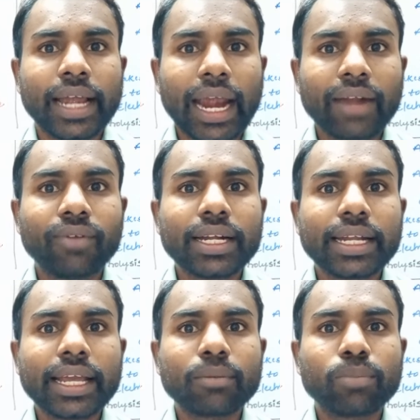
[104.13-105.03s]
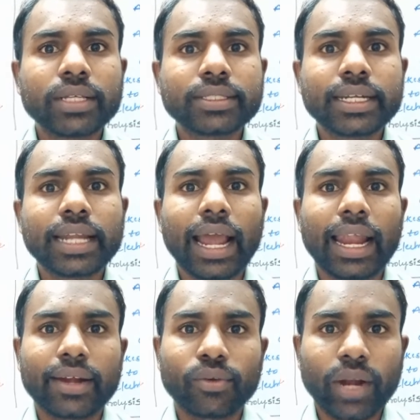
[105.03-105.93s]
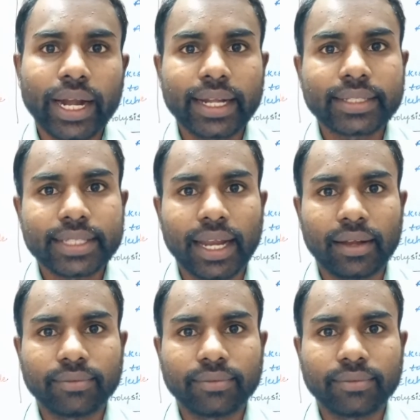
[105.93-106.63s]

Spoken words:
it will take place in electrolytic cell.